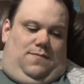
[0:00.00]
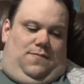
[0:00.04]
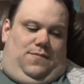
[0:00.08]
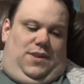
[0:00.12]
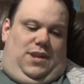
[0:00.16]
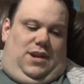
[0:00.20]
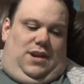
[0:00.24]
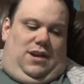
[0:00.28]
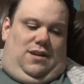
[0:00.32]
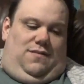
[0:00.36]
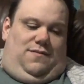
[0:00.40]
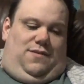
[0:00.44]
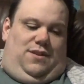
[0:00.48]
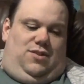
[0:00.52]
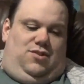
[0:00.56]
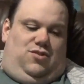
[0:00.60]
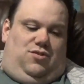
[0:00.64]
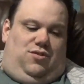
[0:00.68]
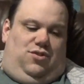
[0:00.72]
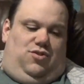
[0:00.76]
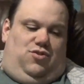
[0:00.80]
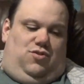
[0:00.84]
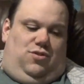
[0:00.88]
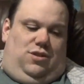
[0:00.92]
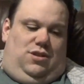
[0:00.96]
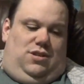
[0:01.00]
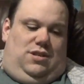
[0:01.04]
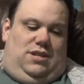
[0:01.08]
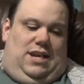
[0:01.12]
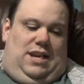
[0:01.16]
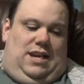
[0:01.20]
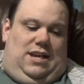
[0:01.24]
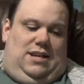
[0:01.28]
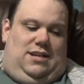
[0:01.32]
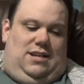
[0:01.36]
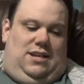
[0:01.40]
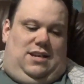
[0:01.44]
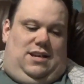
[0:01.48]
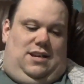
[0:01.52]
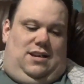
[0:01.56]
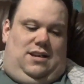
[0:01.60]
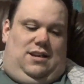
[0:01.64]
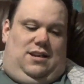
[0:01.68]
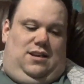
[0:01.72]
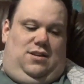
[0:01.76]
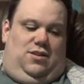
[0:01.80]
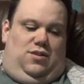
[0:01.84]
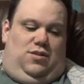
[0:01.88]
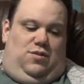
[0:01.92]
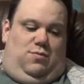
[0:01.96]
Eventually Jordan tagged in,
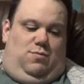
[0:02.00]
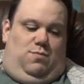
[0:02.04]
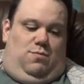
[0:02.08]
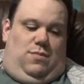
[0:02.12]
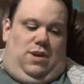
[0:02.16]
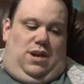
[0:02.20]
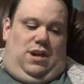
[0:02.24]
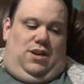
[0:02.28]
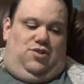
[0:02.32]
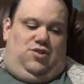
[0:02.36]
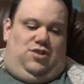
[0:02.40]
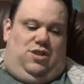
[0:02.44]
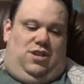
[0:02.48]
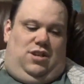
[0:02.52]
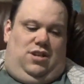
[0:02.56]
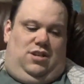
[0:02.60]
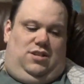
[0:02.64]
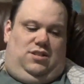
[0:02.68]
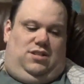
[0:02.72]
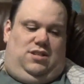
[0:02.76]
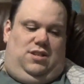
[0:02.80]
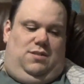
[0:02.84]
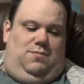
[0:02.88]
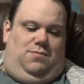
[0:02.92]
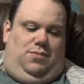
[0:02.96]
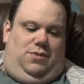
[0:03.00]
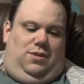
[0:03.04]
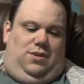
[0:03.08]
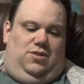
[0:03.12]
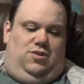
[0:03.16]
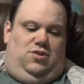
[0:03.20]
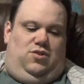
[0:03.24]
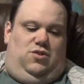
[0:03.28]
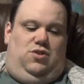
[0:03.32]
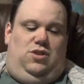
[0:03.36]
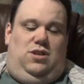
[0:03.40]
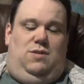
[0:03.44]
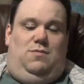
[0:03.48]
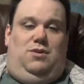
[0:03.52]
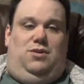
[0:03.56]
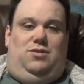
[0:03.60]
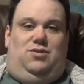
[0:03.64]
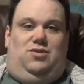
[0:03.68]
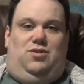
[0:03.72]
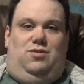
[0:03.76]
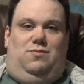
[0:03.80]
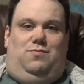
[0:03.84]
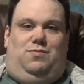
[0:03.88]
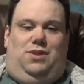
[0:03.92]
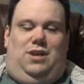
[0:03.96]
managed to hit a T-bone
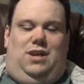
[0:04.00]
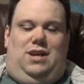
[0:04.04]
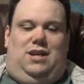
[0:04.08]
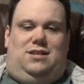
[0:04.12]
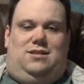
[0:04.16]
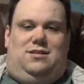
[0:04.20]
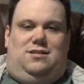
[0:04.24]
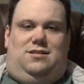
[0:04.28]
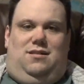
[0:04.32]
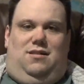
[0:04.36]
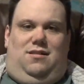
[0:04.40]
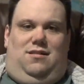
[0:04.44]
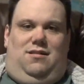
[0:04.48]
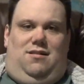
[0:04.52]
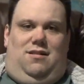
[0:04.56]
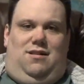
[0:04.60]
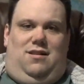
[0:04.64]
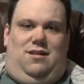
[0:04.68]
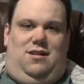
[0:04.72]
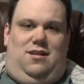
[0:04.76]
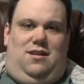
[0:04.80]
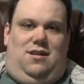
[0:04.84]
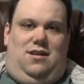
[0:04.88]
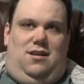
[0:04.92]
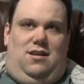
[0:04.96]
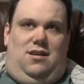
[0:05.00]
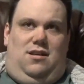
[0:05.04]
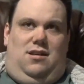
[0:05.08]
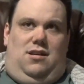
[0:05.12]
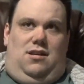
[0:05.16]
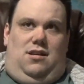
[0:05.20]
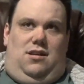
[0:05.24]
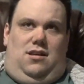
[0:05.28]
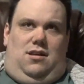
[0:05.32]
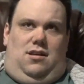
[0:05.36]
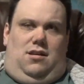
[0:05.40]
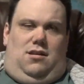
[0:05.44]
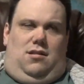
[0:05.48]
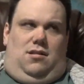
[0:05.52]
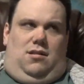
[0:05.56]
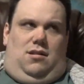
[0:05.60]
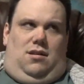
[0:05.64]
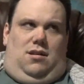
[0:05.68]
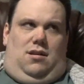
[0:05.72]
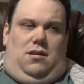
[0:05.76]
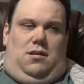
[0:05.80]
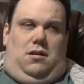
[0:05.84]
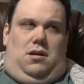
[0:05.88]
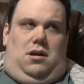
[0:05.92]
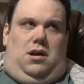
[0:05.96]
suplex on
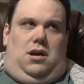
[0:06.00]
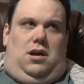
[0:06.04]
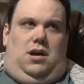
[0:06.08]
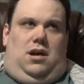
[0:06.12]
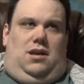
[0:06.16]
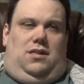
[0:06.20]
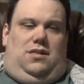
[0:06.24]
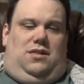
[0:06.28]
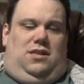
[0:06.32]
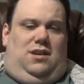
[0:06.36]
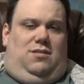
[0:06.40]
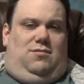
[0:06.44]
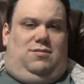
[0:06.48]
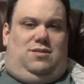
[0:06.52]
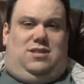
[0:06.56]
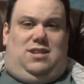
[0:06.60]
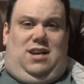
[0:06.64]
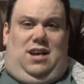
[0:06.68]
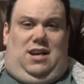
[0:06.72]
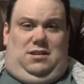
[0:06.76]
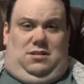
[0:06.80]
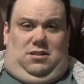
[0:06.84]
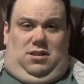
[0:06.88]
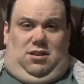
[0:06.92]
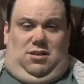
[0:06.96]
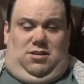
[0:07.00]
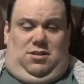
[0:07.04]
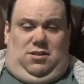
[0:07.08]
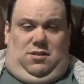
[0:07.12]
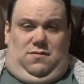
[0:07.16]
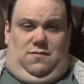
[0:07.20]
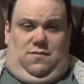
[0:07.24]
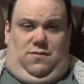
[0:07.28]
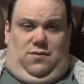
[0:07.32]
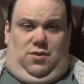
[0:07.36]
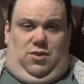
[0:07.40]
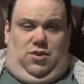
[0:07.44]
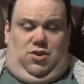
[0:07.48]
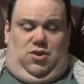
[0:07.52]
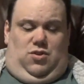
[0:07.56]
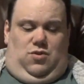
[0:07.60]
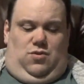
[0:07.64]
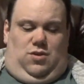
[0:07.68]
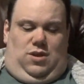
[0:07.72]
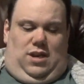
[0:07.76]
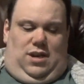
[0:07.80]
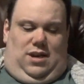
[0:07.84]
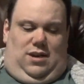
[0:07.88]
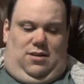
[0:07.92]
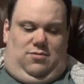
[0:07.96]
I think it was Scott Dawson for a 2
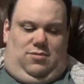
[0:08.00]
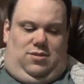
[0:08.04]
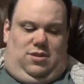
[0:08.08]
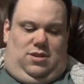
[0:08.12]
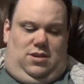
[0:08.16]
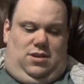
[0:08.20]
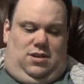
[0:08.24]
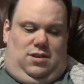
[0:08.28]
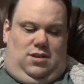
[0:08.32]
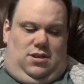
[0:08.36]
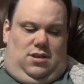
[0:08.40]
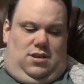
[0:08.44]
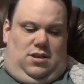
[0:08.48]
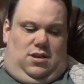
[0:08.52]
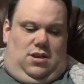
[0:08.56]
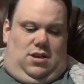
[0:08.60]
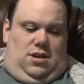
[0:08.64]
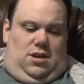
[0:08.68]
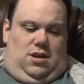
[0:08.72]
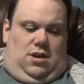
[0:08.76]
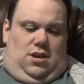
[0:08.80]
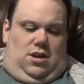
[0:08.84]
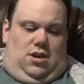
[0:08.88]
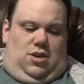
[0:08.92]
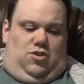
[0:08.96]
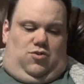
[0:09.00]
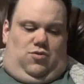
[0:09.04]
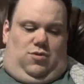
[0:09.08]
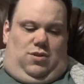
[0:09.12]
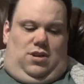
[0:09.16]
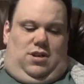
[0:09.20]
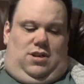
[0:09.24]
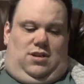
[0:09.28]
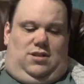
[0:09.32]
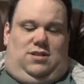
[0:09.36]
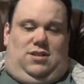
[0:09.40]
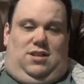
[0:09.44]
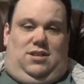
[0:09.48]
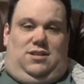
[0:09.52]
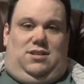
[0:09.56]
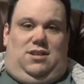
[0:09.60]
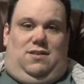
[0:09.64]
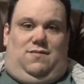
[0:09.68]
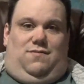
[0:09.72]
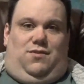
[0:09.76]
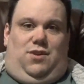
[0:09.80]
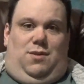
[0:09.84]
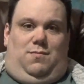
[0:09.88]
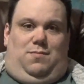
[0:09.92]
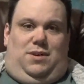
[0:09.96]
count. Jordan hit a
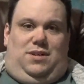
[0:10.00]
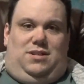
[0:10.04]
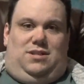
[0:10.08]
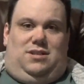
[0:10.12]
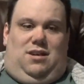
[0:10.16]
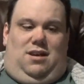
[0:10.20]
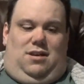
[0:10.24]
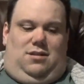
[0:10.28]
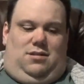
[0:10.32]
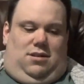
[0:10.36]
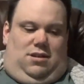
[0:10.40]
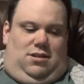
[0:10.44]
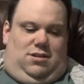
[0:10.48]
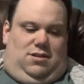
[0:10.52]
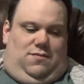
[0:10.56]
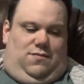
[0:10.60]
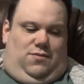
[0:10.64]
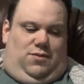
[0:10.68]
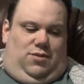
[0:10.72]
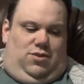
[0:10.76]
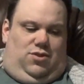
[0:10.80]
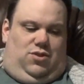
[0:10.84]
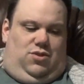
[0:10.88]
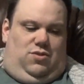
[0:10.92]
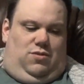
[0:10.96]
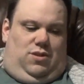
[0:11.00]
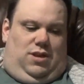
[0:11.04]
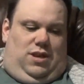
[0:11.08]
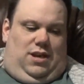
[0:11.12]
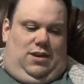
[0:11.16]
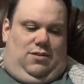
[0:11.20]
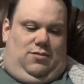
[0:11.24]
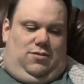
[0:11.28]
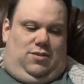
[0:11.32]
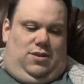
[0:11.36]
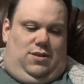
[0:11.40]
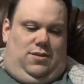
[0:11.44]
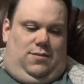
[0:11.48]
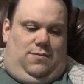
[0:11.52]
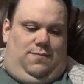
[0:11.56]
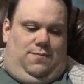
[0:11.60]
sunset flip on Scott Dawson for a 2 count.